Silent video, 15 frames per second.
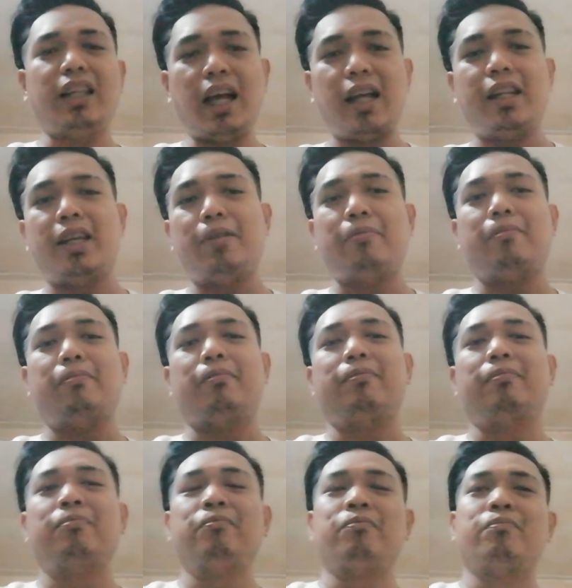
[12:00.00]
ilalim
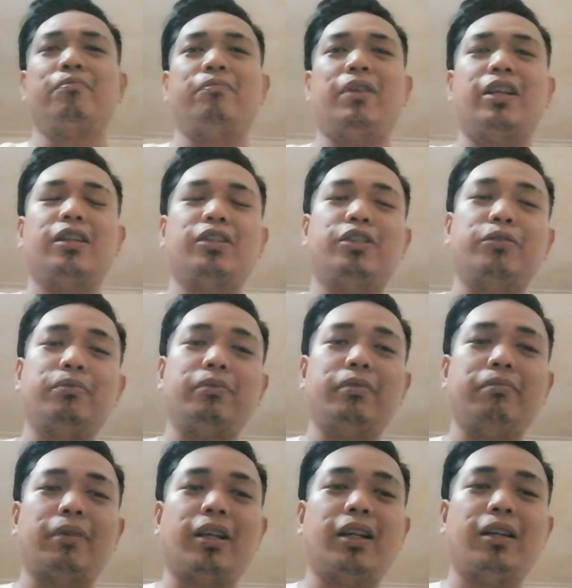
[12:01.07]
para
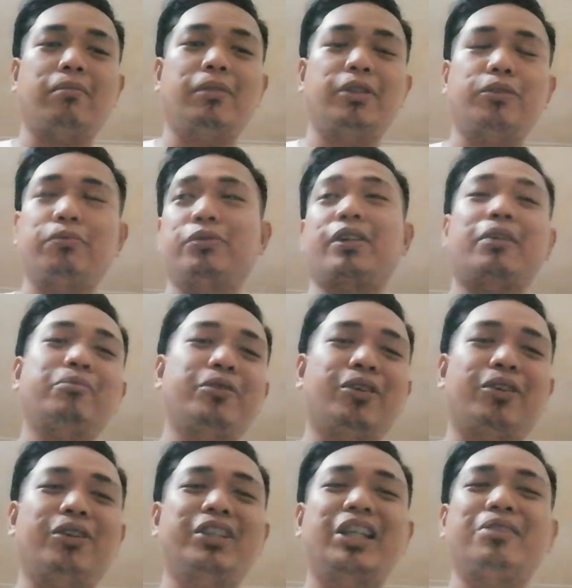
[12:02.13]
ma-subscribe
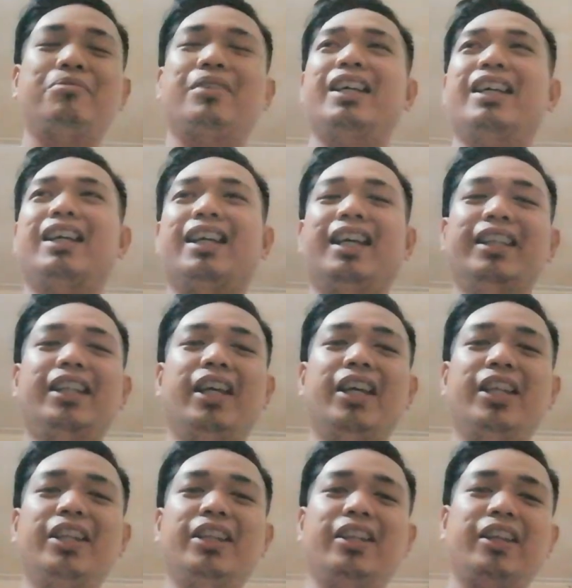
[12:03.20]
nyo ako, syempre. And
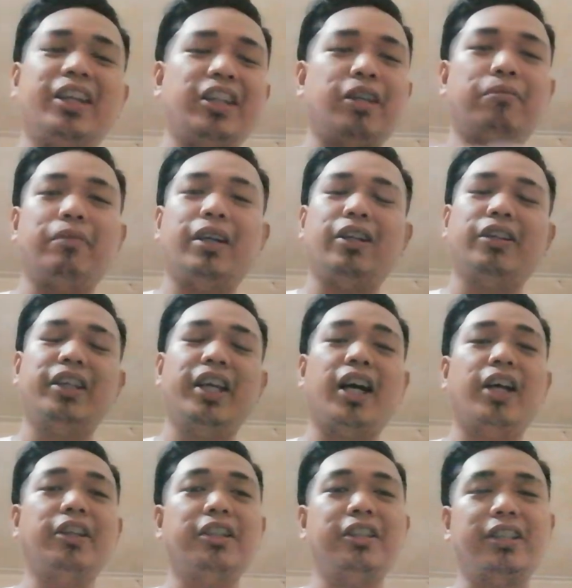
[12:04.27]
then, ring the bell on the
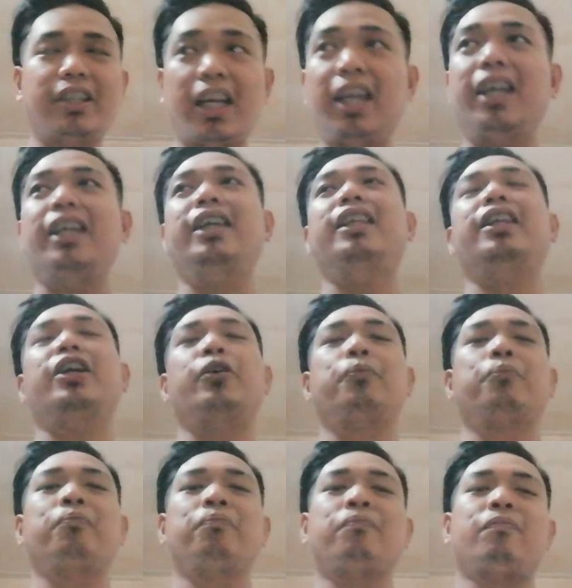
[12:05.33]
other side
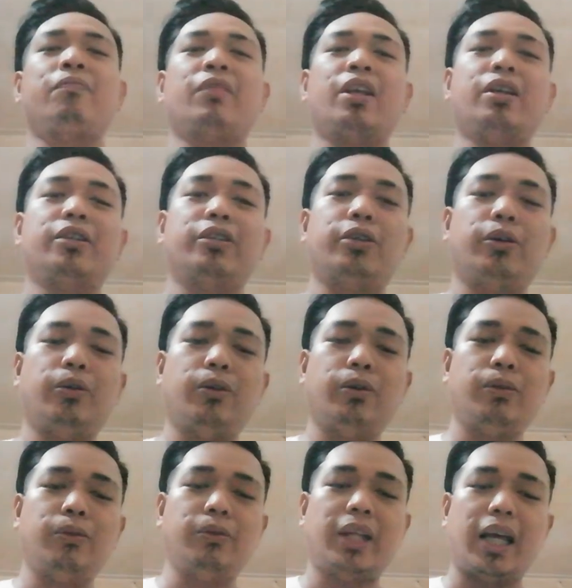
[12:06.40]

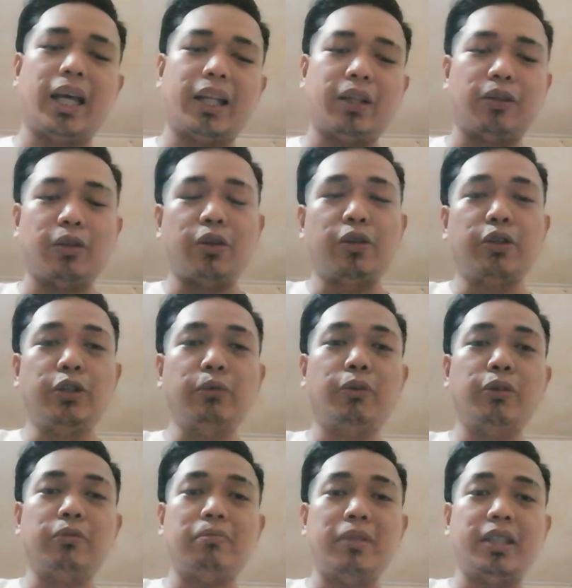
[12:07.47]
so that you
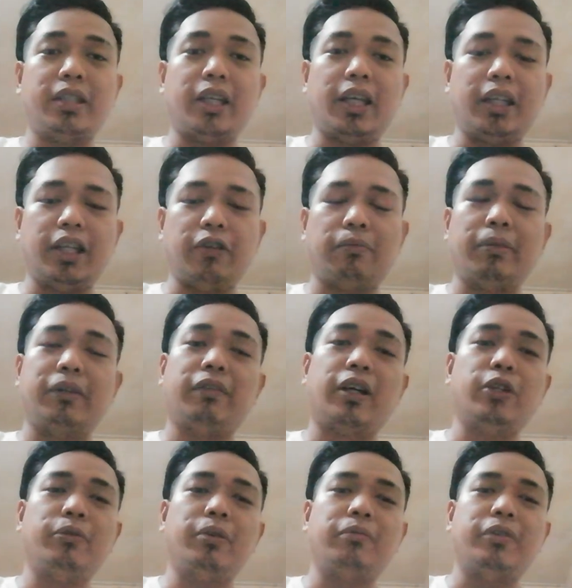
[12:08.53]
won't miss any of my
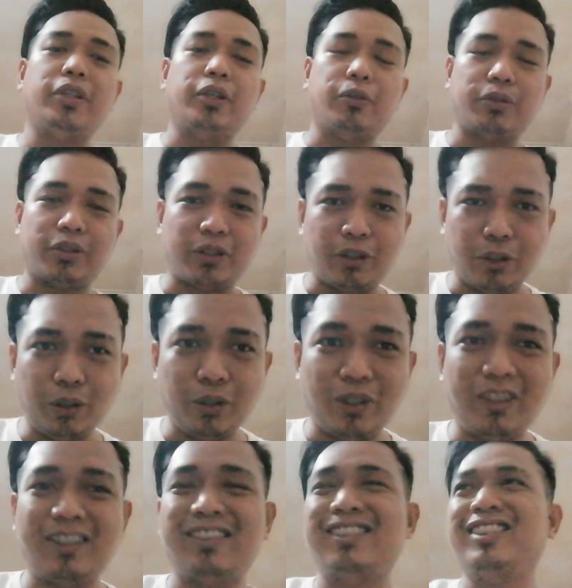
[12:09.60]
following videos. You
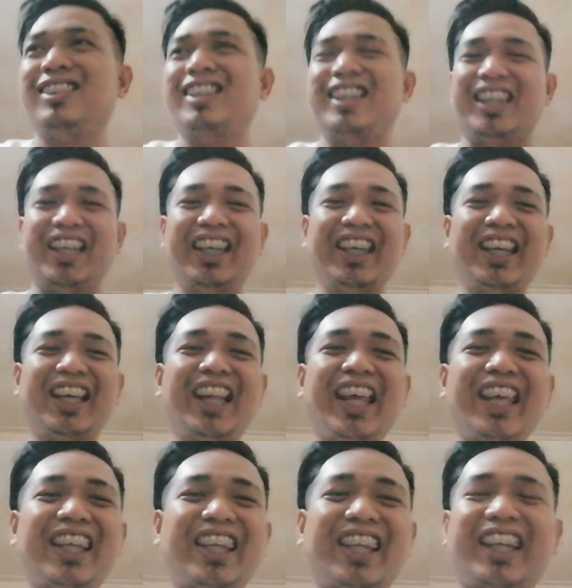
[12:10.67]
know,
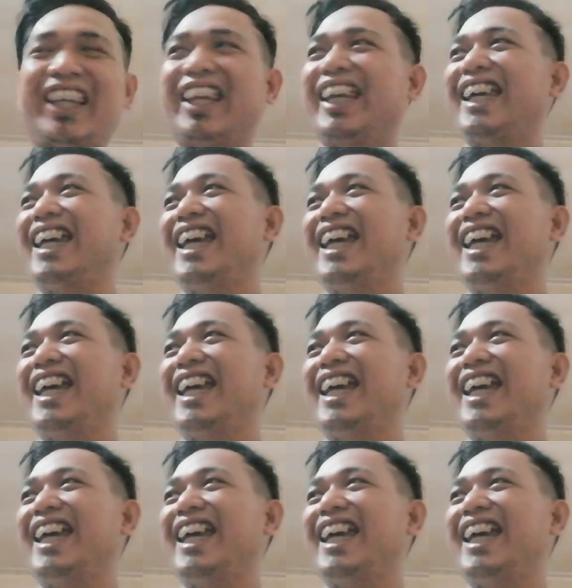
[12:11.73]
English,